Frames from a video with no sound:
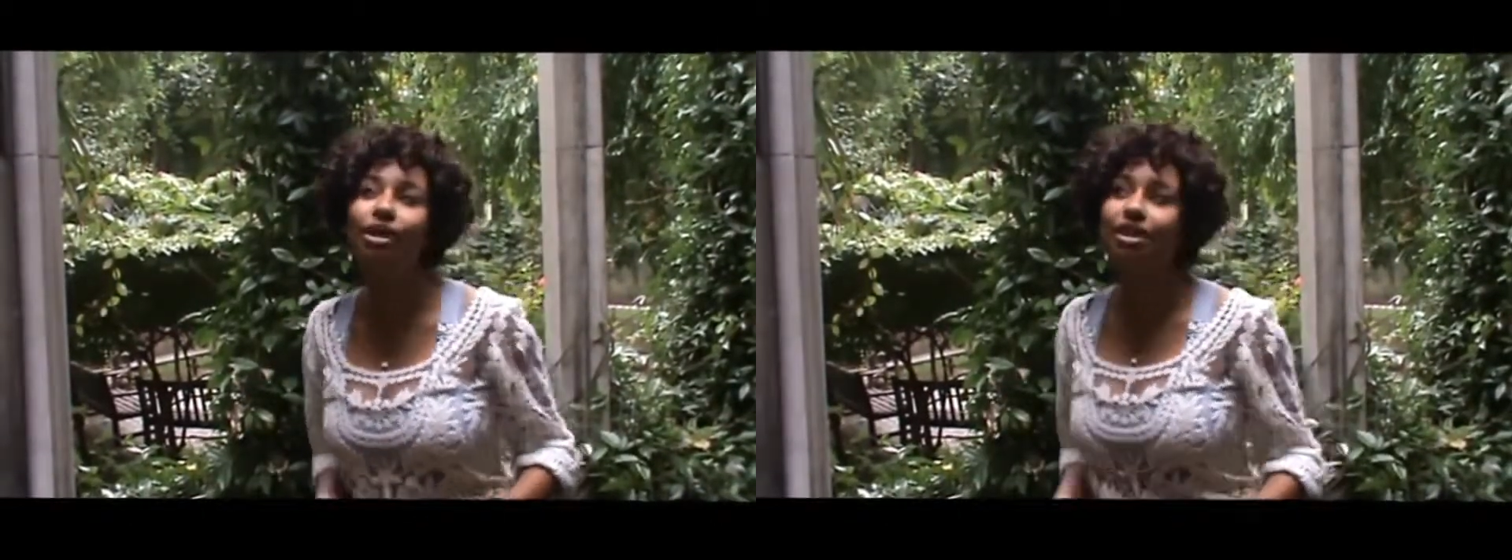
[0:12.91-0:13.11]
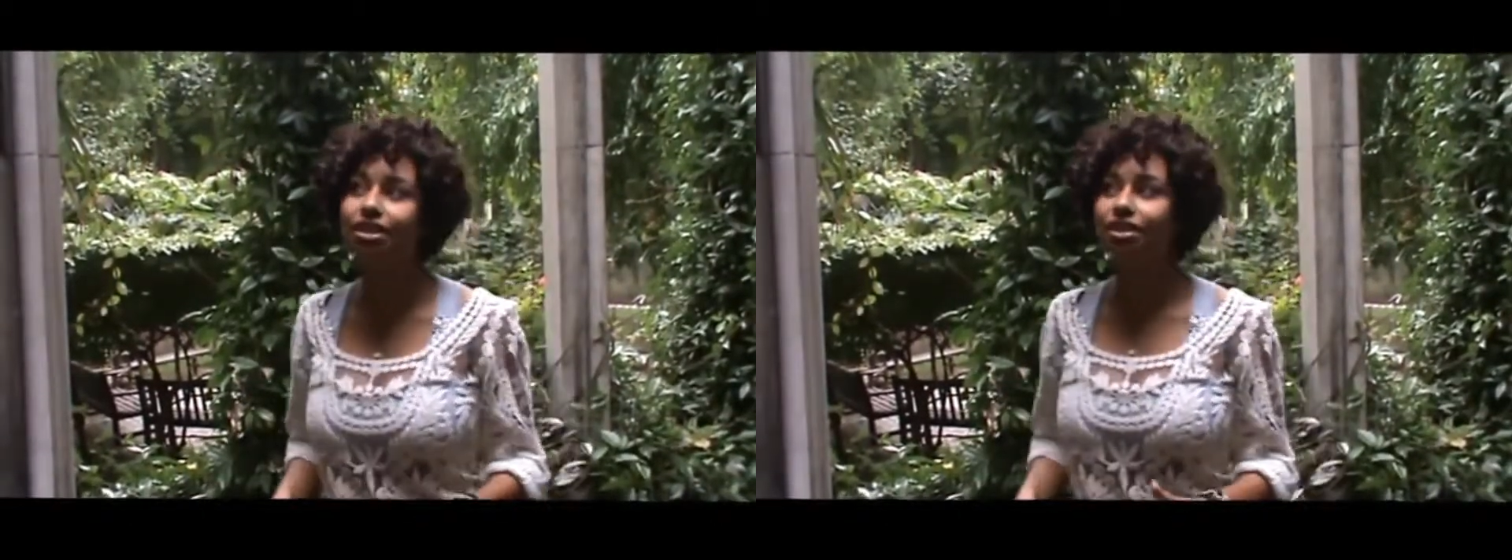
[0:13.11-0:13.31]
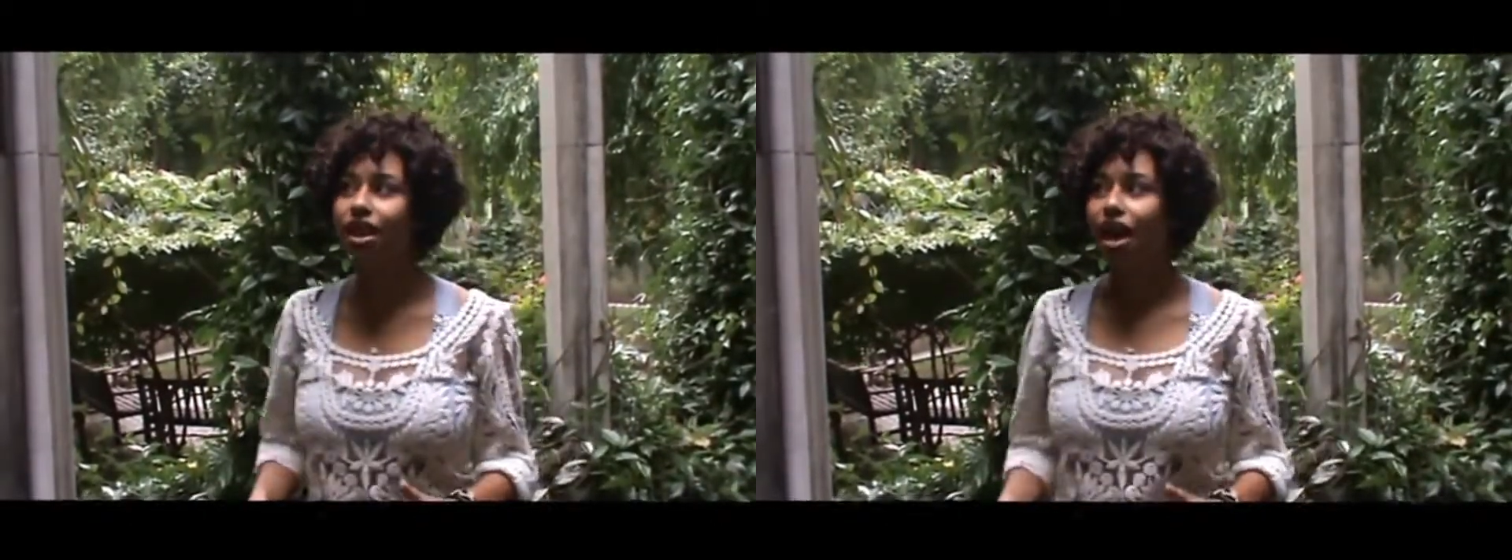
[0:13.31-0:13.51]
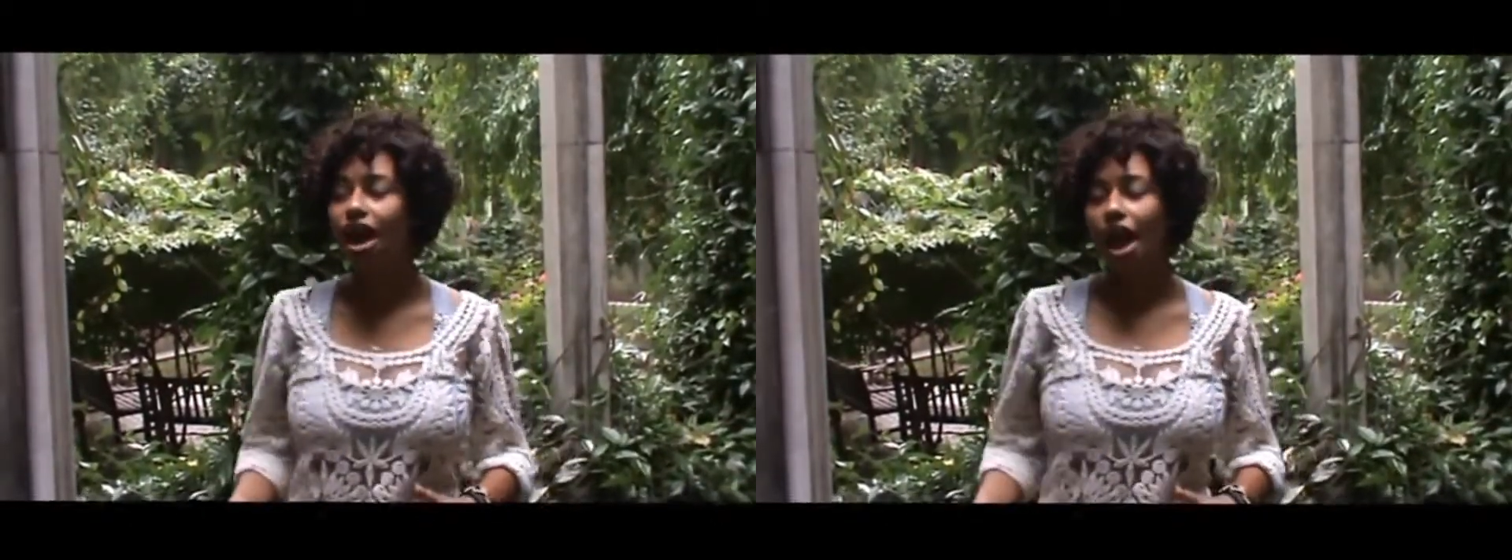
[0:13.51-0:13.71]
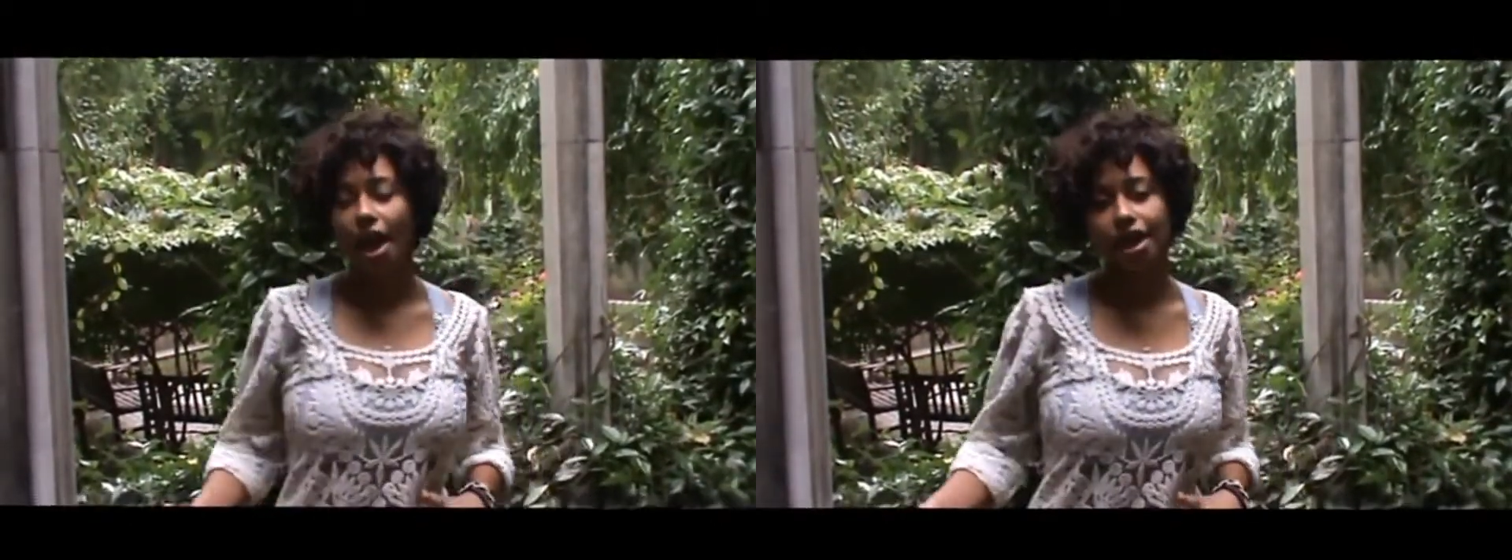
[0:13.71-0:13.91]
always,
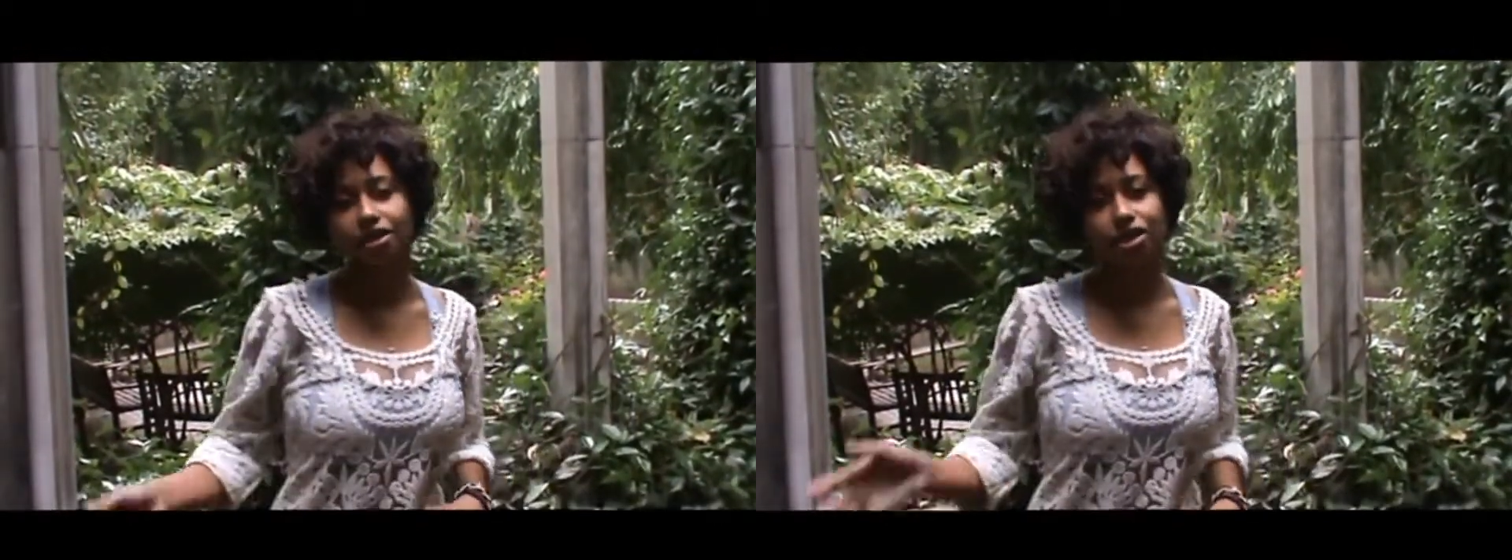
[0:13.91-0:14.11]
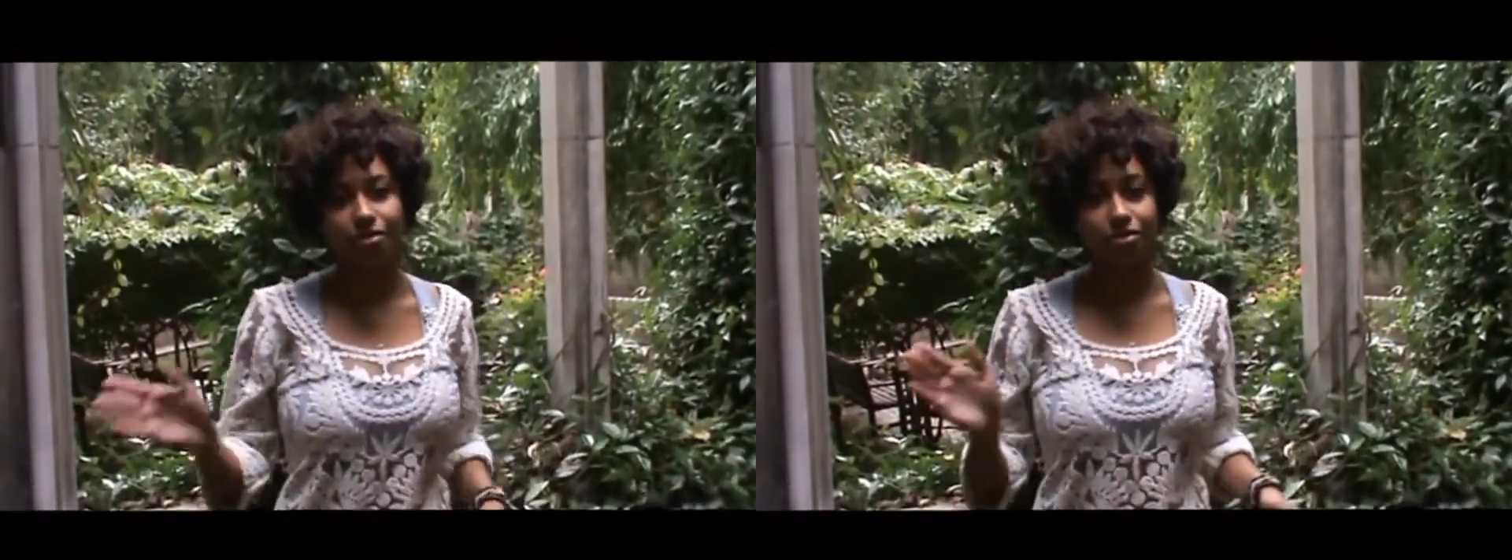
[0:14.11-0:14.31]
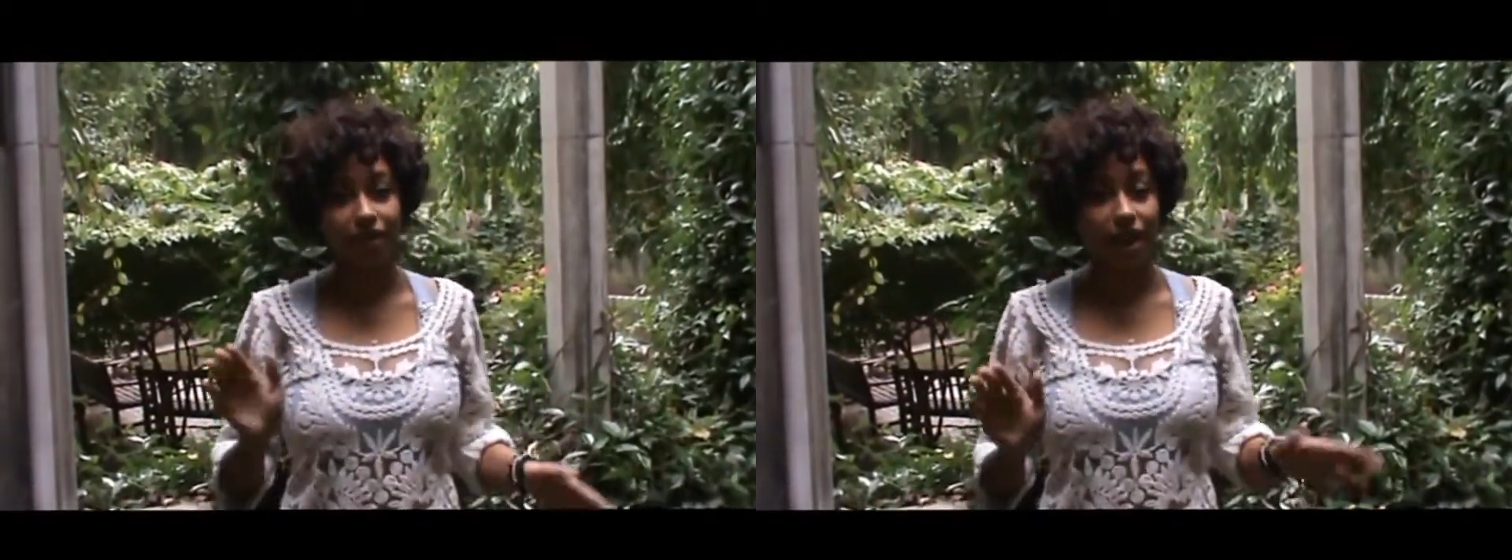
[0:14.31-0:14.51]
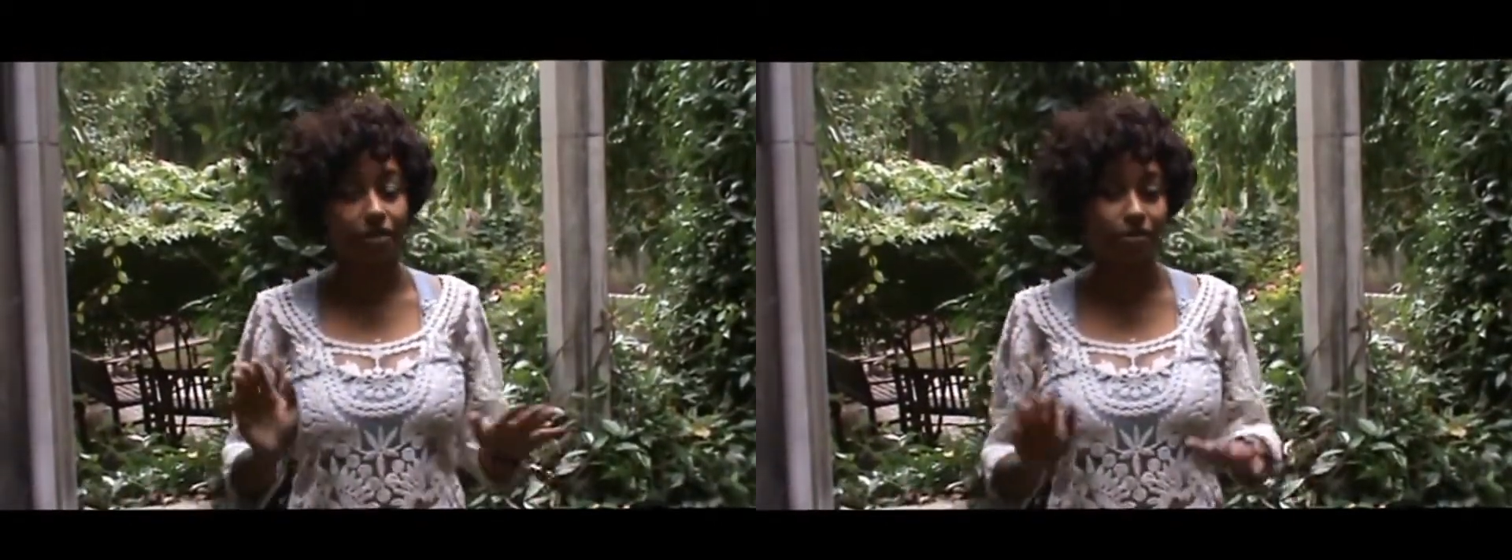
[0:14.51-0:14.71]
in terms of like,